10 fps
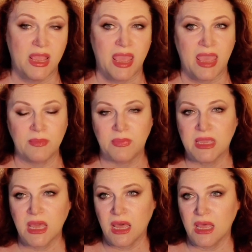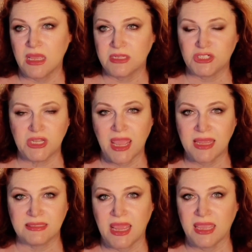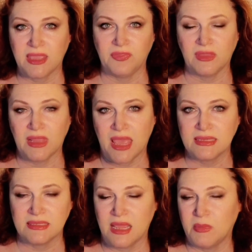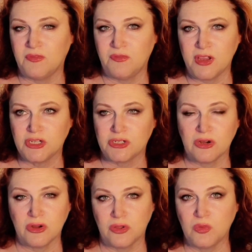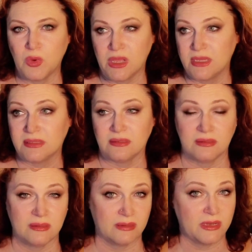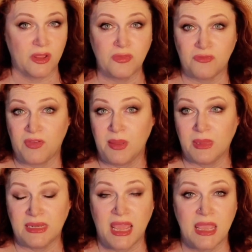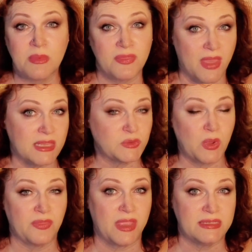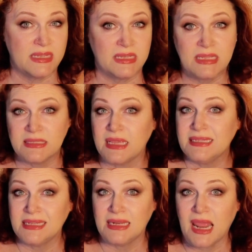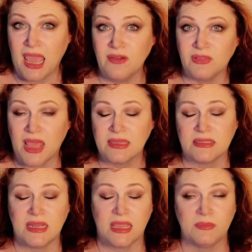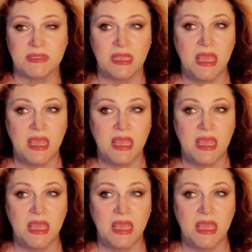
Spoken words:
And because she had taken the last name of Fisher, who was, the family name, and that's what they did because they didn't have last names,